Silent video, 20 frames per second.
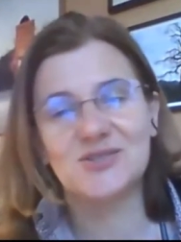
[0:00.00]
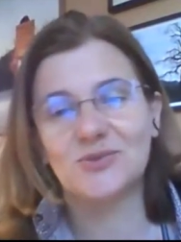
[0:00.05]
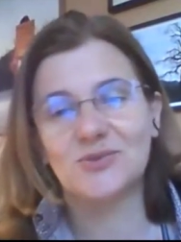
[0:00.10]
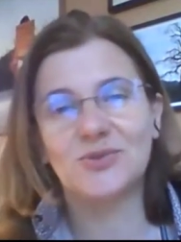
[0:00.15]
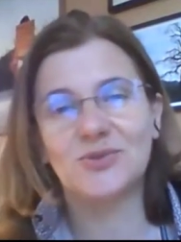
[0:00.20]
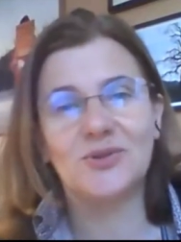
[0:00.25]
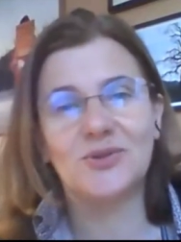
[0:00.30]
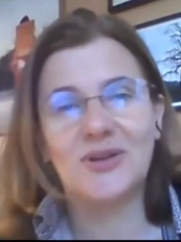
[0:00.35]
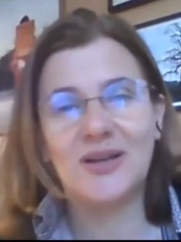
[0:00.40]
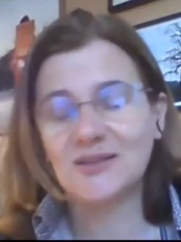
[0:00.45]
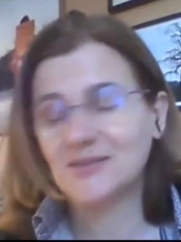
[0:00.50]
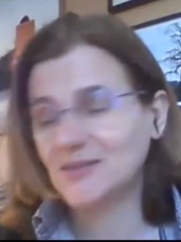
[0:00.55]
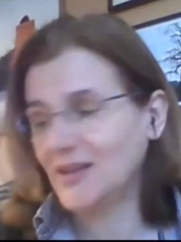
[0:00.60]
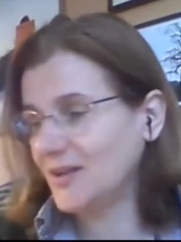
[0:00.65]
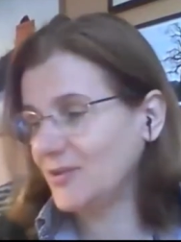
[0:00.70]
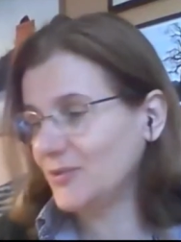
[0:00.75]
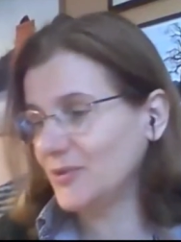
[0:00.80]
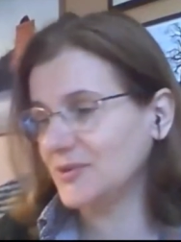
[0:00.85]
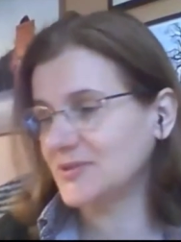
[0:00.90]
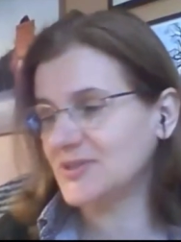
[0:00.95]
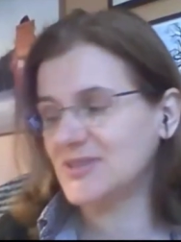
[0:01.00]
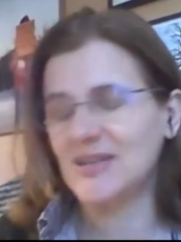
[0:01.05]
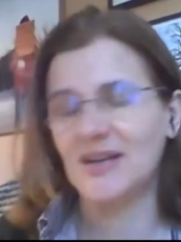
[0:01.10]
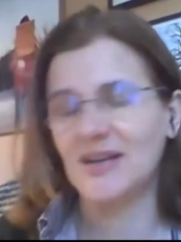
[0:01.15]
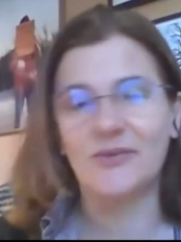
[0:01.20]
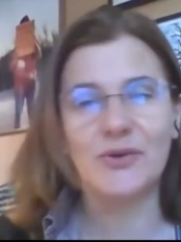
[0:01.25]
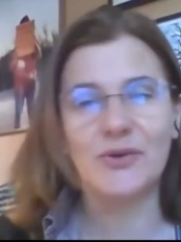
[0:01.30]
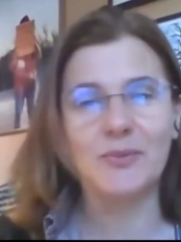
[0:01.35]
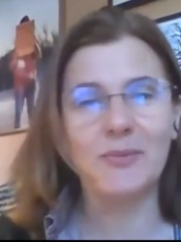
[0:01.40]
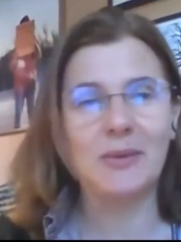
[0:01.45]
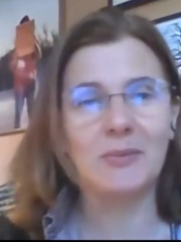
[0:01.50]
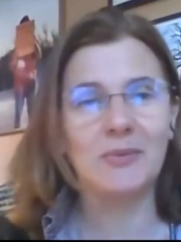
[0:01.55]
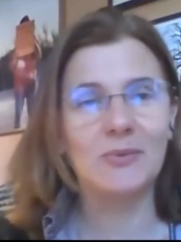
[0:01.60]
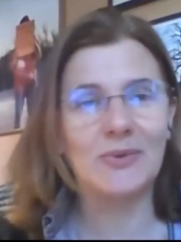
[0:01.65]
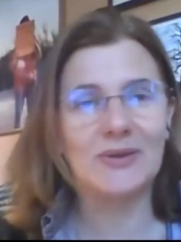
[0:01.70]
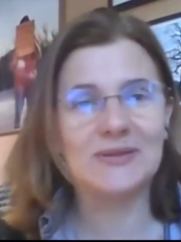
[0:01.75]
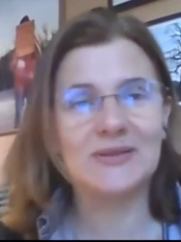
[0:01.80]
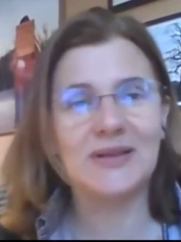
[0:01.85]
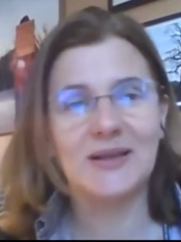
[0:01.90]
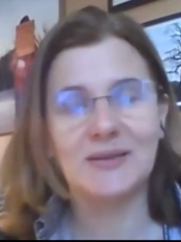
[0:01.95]
So I still remember
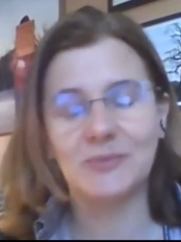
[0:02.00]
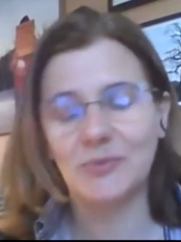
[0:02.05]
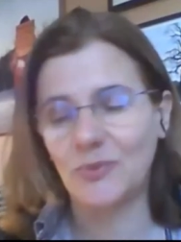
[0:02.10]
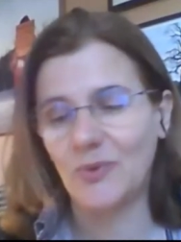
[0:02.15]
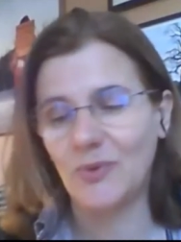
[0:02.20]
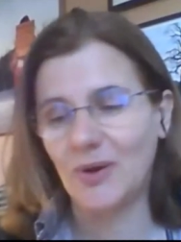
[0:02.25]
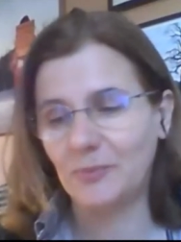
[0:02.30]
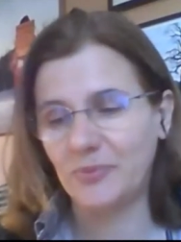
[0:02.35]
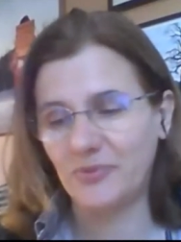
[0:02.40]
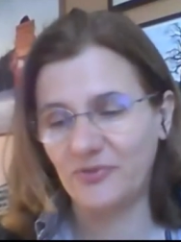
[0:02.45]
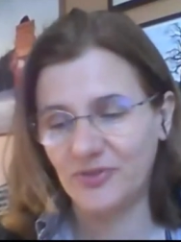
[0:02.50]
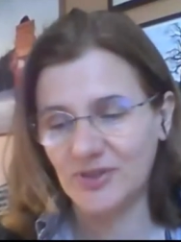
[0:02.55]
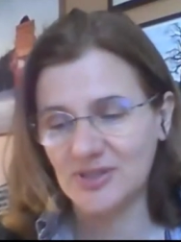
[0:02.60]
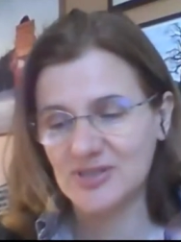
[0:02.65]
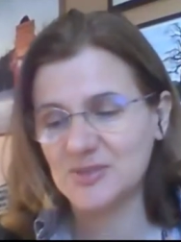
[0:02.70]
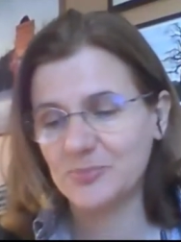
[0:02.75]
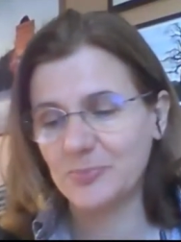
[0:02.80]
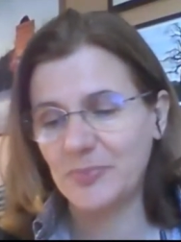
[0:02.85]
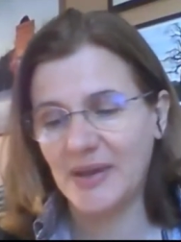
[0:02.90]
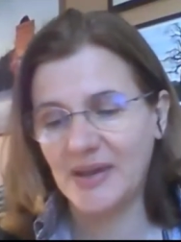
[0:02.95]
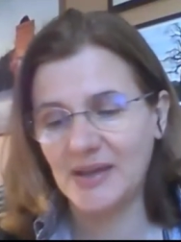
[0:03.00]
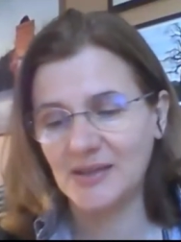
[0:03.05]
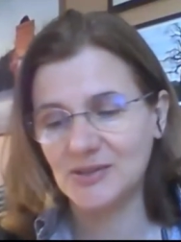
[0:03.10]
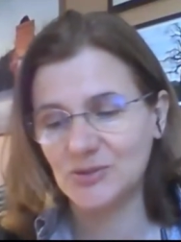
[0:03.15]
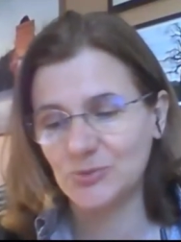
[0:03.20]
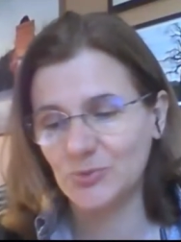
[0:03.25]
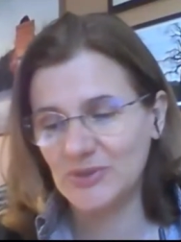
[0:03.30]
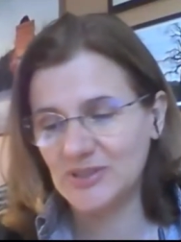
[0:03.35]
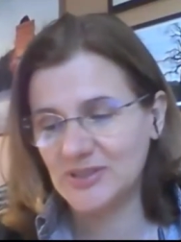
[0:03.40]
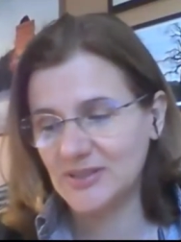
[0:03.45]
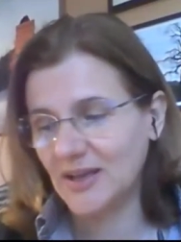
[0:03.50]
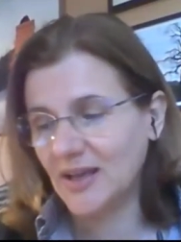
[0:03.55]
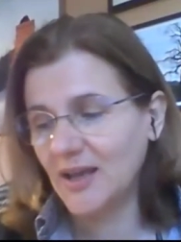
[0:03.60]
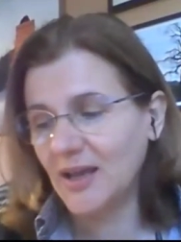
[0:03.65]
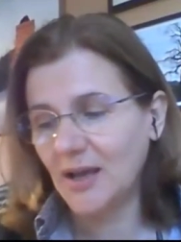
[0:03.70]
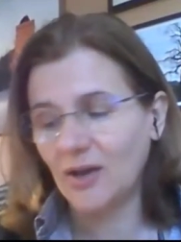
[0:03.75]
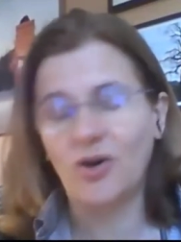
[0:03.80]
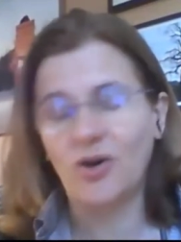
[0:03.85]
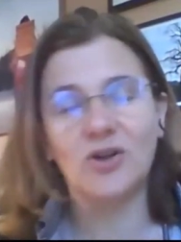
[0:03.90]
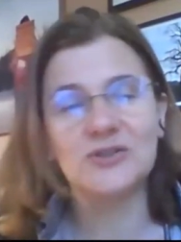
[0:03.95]
when I first paid with a
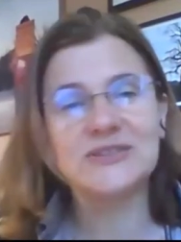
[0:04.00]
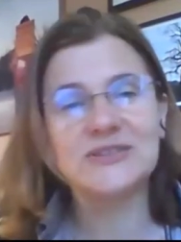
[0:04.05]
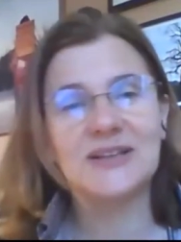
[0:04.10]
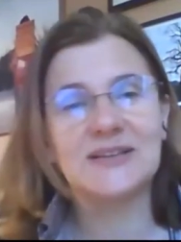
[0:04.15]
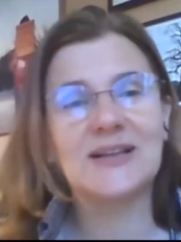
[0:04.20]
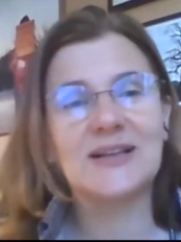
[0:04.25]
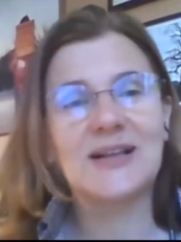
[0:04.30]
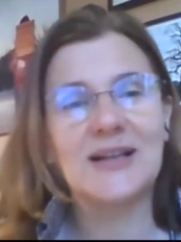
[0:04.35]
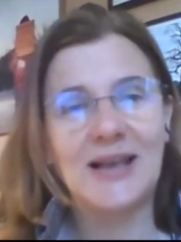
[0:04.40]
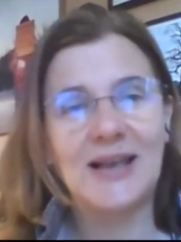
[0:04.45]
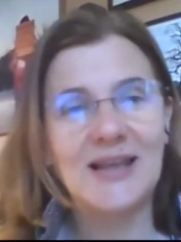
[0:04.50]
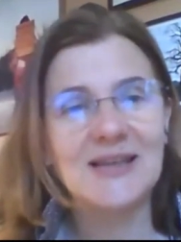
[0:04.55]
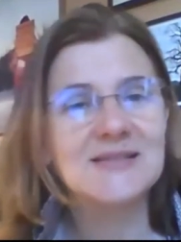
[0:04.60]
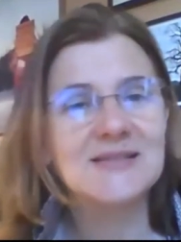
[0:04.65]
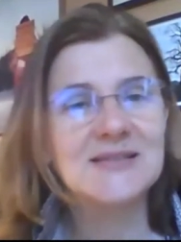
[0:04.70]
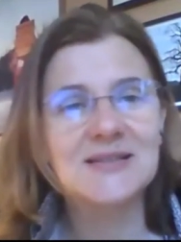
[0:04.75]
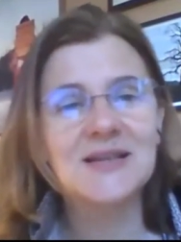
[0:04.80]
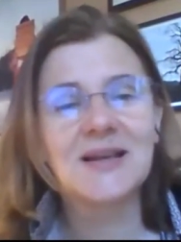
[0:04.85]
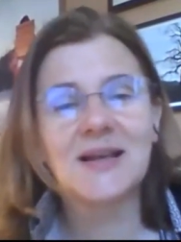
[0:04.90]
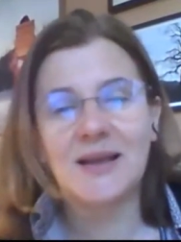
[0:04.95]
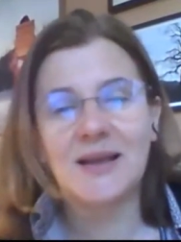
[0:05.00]
contactless